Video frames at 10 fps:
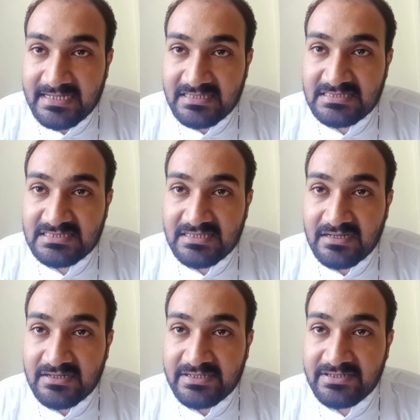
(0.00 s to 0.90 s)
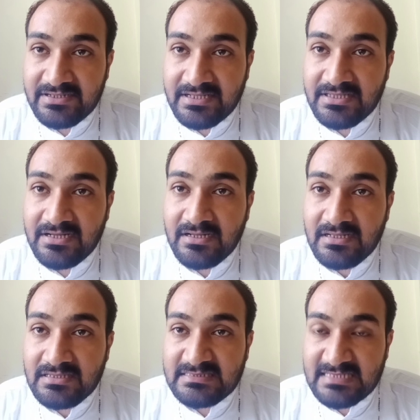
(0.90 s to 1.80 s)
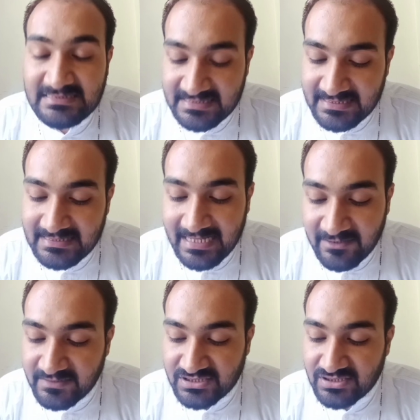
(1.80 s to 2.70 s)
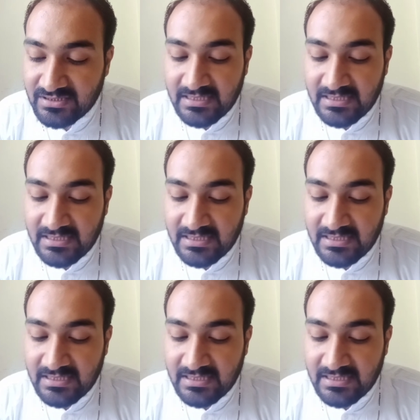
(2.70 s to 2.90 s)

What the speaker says: is written in the Sanskrit language,